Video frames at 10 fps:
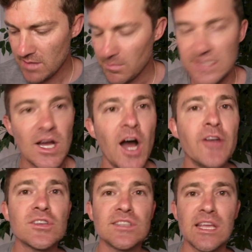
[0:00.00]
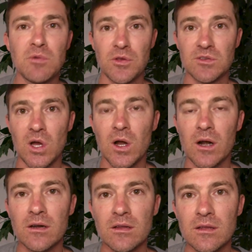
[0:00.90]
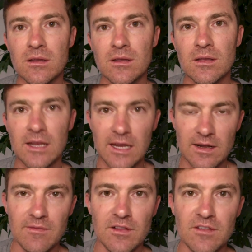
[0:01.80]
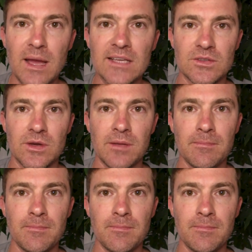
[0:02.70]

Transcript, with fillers: But to understand what those are, you need a level of mastery.